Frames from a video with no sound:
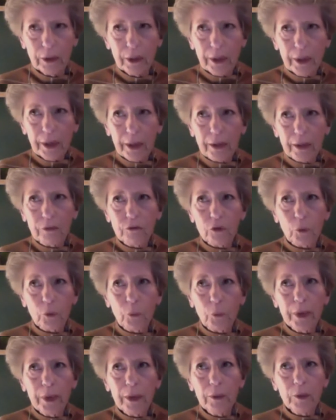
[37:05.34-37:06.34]
And so
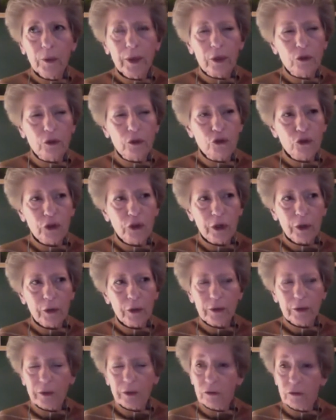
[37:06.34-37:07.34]
we can share
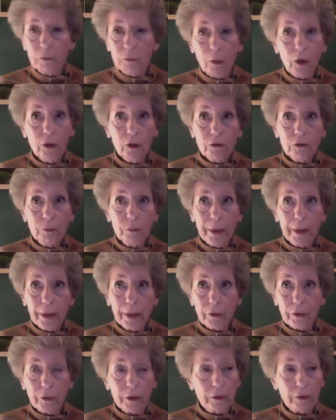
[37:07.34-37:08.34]
in the smallest
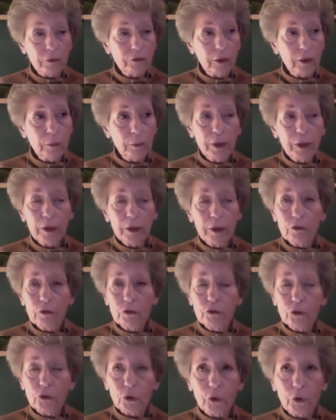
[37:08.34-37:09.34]
manner. In some
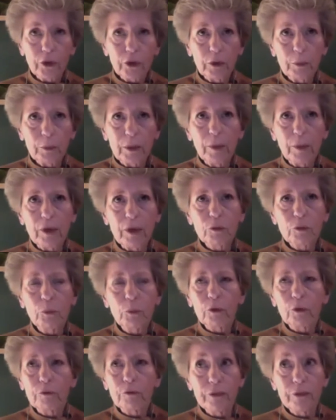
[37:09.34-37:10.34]
cases, you're going to be much
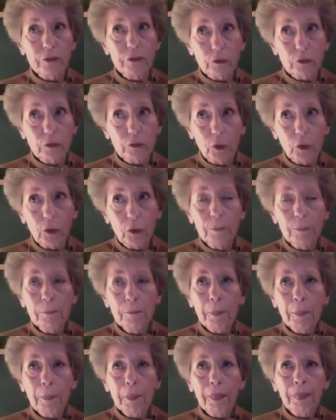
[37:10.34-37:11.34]
more visible
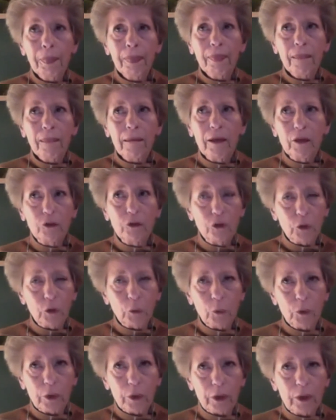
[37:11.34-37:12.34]
in your
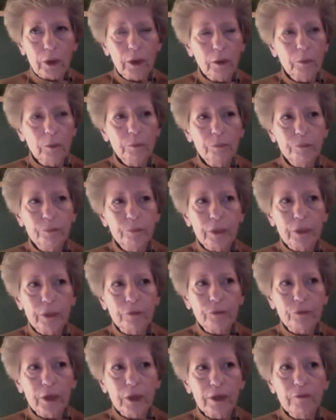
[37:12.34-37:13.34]
work. But
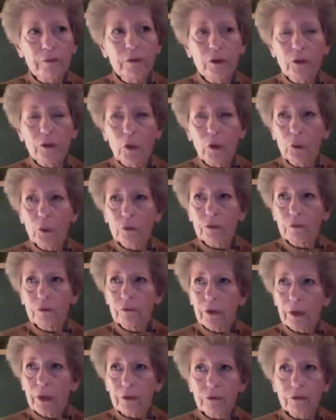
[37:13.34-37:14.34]
for even those of
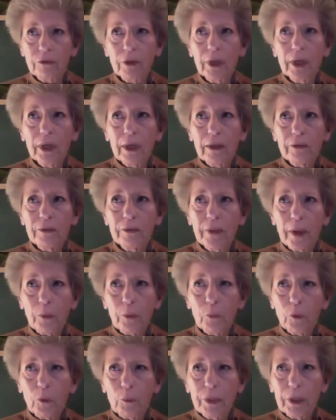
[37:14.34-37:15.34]
us that
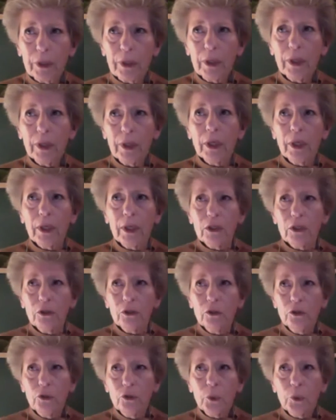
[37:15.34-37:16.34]
will be
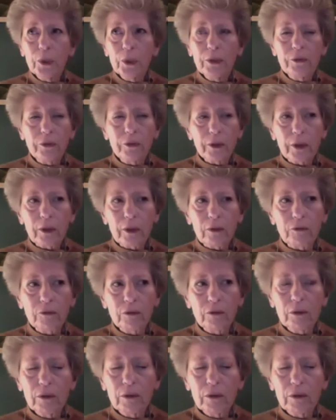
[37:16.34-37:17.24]
doing things